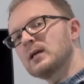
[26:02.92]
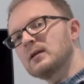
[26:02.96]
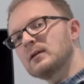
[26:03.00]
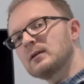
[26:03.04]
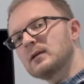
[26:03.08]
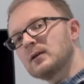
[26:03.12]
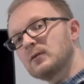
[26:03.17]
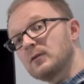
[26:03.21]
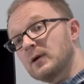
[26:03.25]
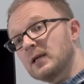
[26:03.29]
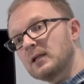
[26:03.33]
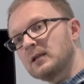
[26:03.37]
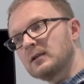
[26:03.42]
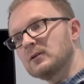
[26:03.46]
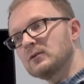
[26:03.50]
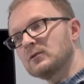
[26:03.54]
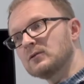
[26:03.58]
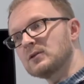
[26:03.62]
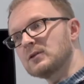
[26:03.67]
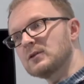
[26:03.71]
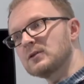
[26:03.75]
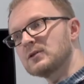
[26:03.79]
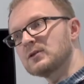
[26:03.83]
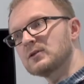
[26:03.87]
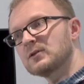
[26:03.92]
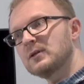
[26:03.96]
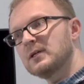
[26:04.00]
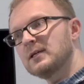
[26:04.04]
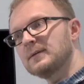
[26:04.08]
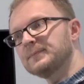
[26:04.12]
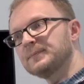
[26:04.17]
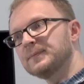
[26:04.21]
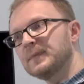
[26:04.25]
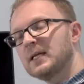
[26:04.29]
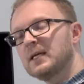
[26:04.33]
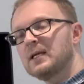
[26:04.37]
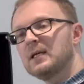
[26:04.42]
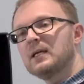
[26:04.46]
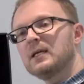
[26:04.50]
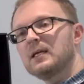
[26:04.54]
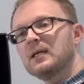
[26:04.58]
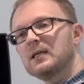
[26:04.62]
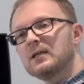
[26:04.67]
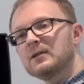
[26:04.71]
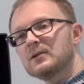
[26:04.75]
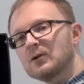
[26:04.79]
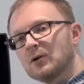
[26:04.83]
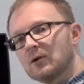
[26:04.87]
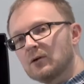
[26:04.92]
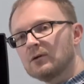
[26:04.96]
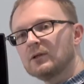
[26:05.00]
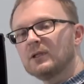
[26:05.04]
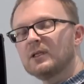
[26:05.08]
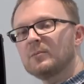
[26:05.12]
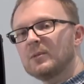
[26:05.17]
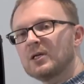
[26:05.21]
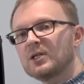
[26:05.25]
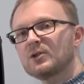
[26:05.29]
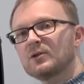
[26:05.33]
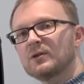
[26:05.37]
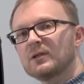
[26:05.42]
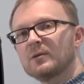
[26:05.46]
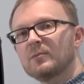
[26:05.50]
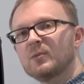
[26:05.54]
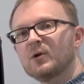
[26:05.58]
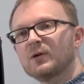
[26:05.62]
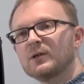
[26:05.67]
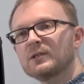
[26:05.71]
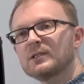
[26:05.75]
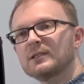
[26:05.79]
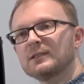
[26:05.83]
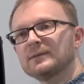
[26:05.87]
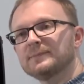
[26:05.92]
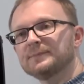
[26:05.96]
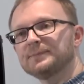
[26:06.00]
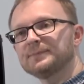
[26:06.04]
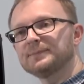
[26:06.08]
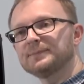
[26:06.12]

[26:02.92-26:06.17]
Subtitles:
it correctly onto the screen. It is only measuring the monitor.